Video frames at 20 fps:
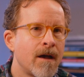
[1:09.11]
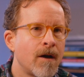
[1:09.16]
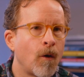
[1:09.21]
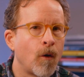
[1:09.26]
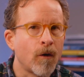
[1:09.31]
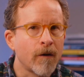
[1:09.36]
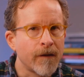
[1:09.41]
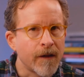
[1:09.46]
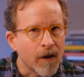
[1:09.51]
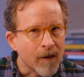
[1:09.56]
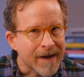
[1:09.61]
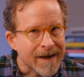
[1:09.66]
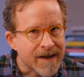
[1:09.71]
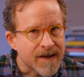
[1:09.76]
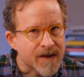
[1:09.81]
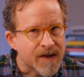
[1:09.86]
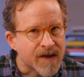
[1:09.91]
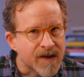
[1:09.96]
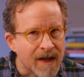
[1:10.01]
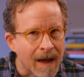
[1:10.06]
or there
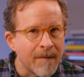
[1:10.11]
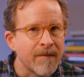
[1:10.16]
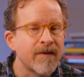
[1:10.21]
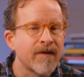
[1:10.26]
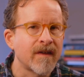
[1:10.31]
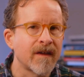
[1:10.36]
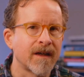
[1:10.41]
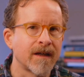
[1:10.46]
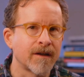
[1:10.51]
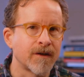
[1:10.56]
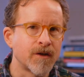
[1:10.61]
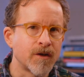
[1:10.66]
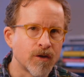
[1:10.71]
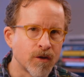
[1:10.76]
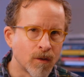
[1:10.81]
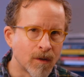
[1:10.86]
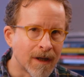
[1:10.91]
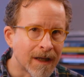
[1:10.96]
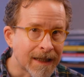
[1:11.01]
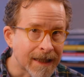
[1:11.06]
is something
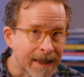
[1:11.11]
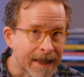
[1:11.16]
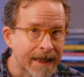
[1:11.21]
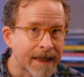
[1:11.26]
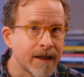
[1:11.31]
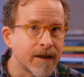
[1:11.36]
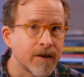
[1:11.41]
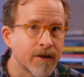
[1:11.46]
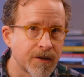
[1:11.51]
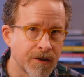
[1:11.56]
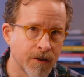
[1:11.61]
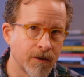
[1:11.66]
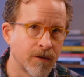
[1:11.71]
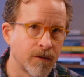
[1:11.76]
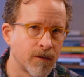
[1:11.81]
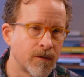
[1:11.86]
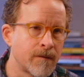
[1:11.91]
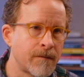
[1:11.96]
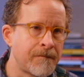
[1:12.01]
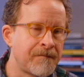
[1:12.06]
to cling
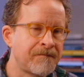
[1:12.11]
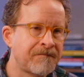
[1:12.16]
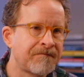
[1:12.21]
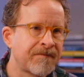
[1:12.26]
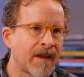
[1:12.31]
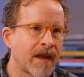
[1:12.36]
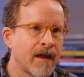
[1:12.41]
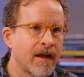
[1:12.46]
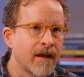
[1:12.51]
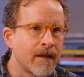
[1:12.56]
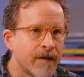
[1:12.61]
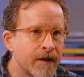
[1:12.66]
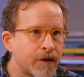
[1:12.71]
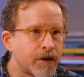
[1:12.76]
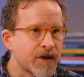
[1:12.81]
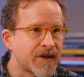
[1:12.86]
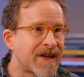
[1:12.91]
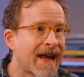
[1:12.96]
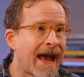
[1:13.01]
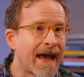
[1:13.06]
to that
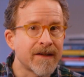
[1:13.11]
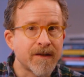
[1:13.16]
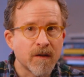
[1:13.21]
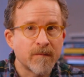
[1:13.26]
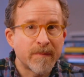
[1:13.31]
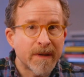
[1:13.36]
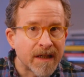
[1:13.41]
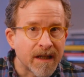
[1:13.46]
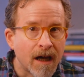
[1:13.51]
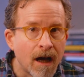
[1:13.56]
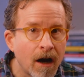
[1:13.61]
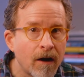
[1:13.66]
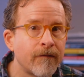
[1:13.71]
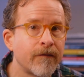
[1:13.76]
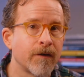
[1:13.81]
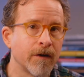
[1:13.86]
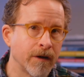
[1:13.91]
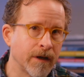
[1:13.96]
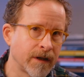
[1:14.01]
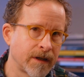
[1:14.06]
just hasn't been
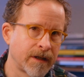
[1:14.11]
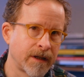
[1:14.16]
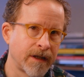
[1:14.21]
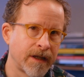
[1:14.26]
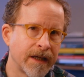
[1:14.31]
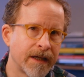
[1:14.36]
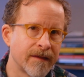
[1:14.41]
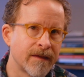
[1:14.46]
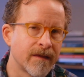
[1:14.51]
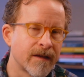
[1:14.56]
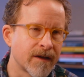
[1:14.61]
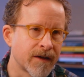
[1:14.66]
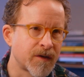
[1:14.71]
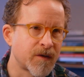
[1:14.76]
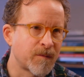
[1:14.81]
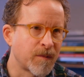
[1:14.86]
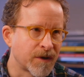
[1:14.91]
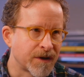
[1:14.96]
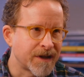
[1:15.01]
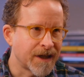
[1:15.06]
covered in
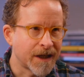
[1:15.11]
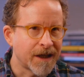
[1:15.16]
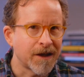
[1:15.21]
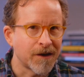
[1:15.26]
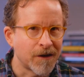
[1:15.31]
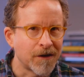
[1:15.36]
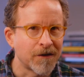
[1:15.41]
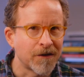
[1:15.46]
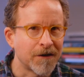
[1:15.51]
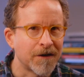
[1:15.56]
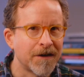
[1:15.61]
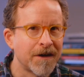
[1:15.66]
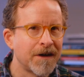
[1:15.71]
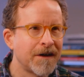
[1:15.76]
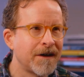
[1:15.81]
this particular